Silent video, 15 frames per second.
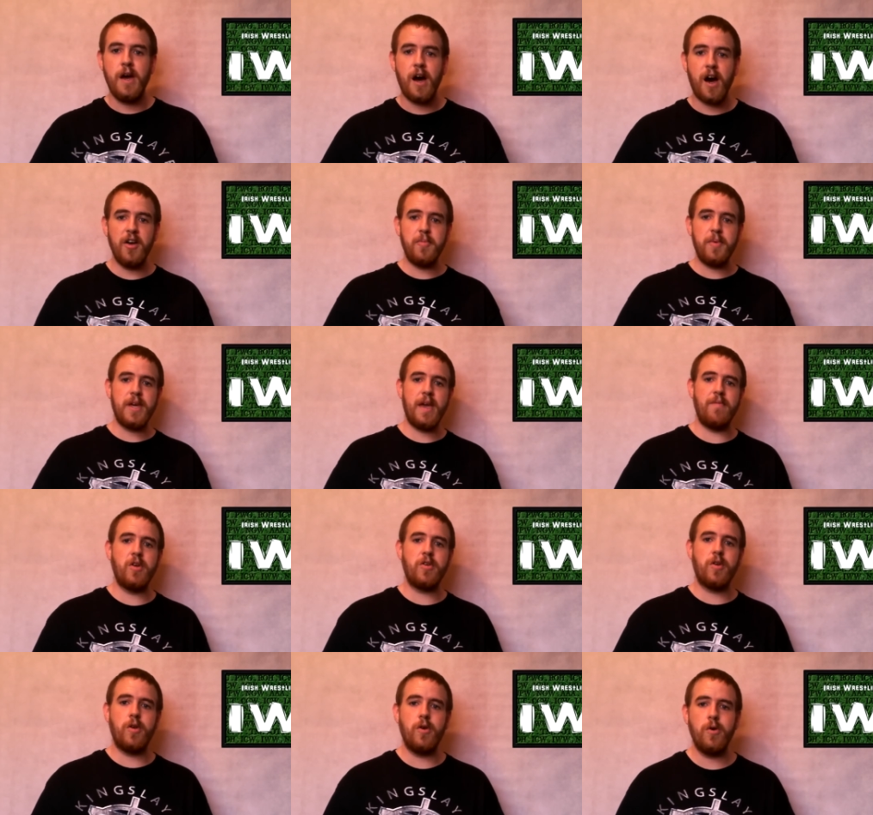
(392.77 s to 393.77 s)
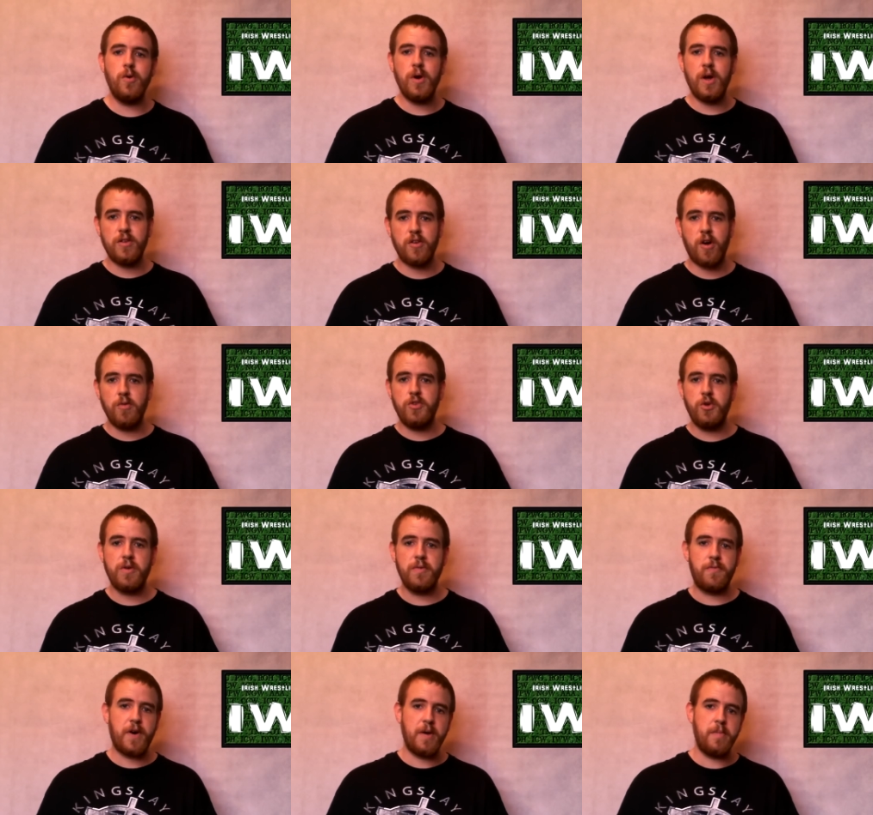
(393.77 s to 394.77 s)
I've been Kevin O'Donoghue. As always, you
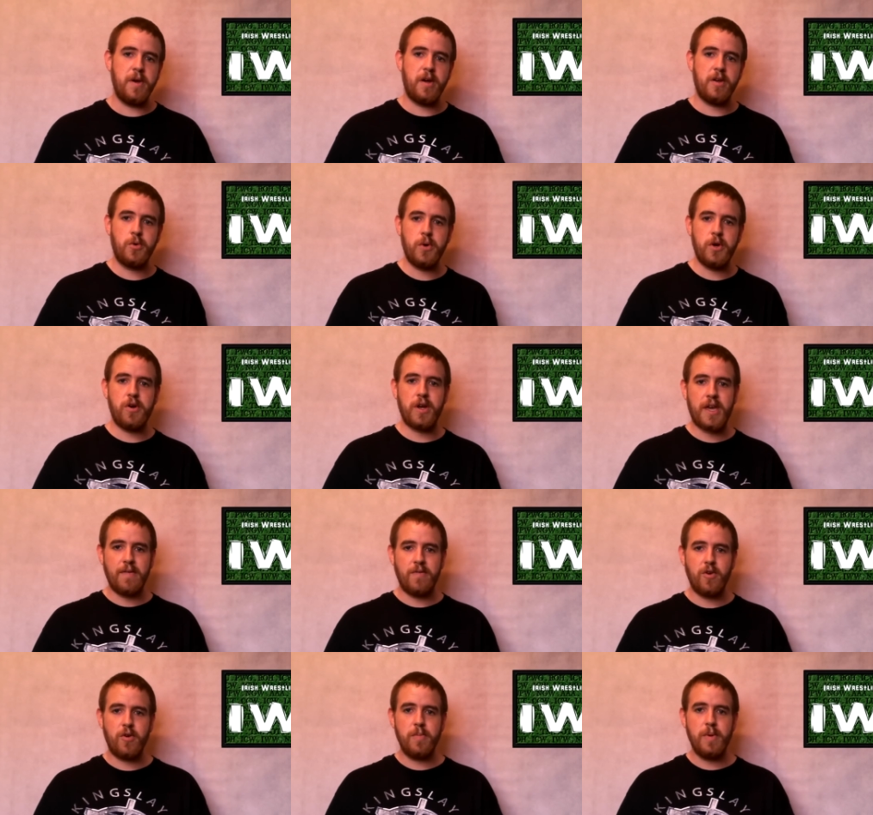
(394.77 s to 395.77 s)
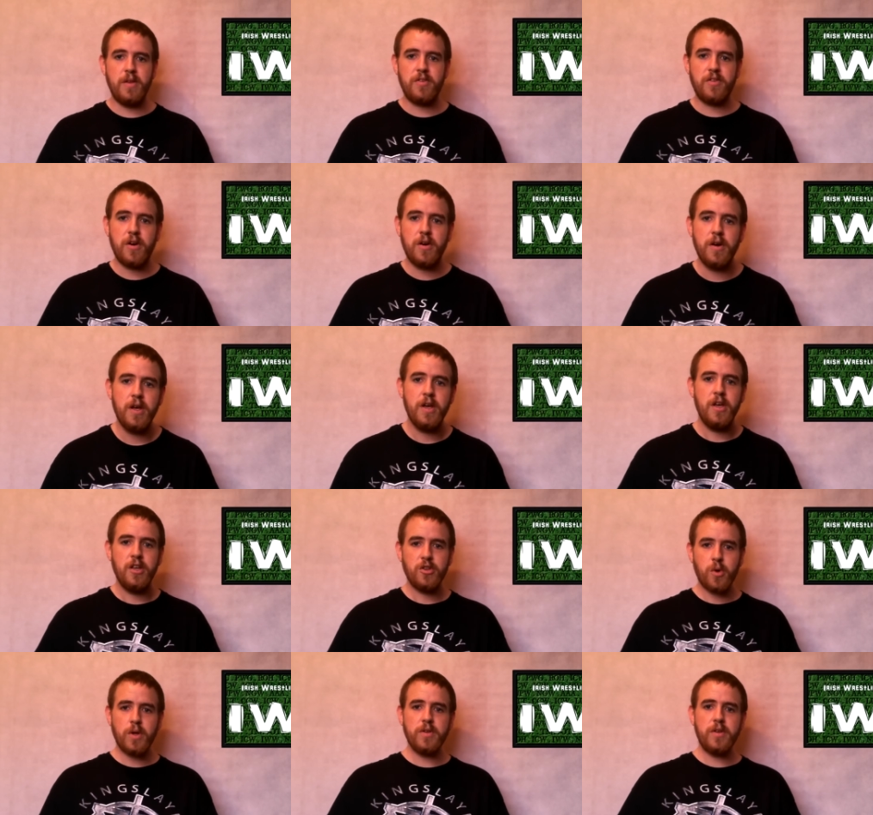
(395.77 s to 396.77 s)
can find me on Twitter at Kevin O'Meester.
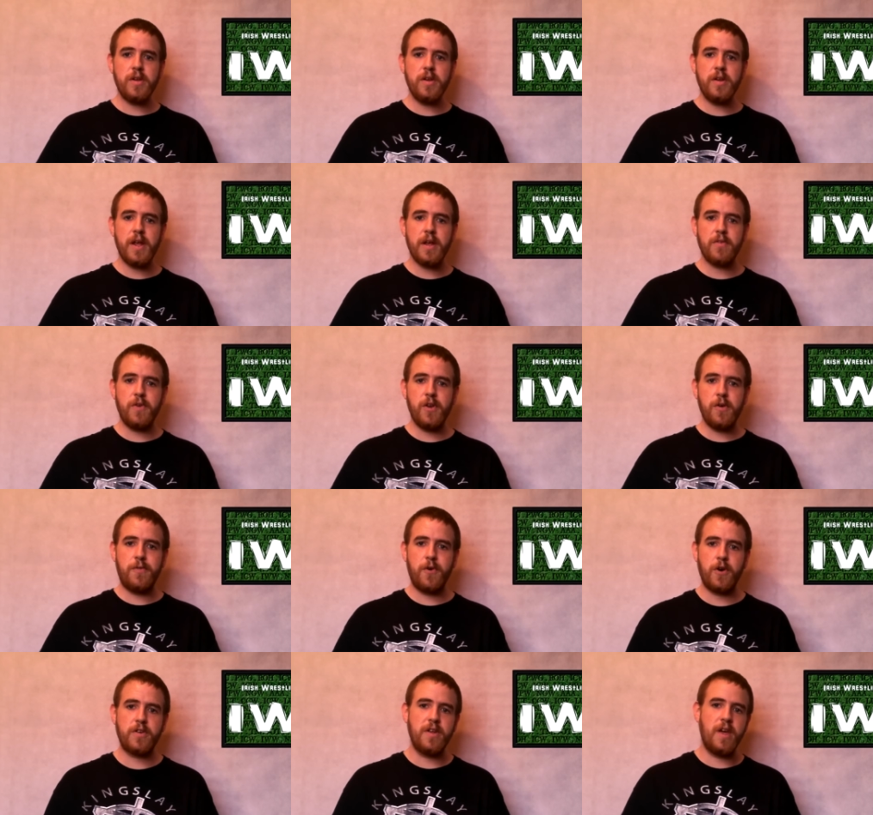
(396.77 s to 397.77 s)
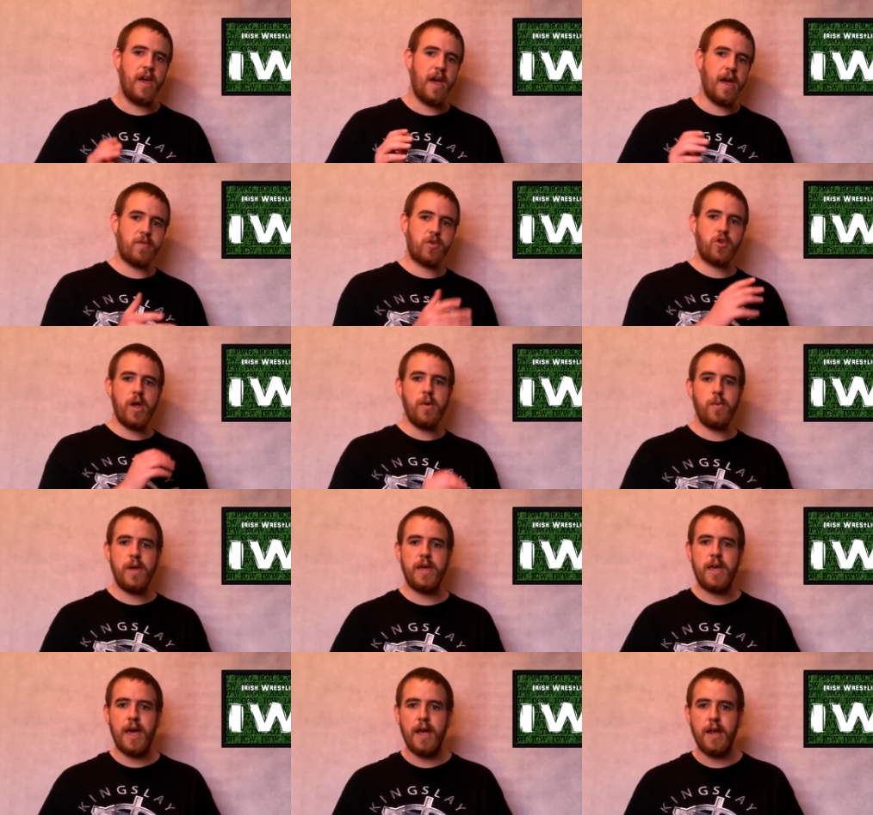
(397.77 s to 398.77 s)
So until the next video folks, have a great
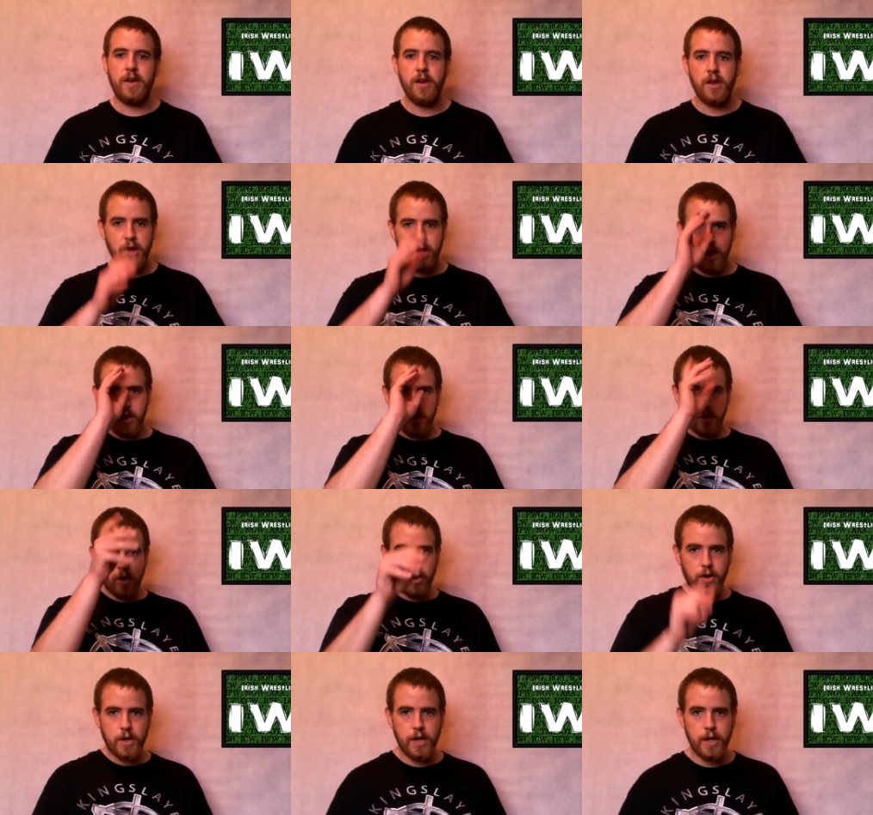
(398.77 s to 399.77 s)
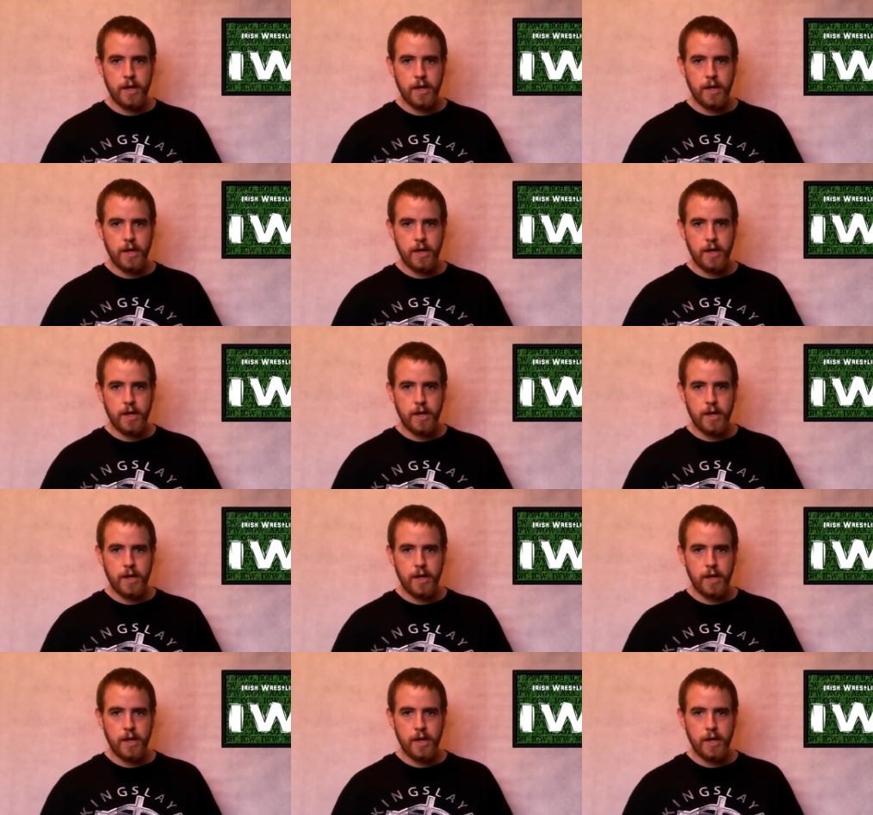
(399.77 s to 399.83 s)
weekend, good luck,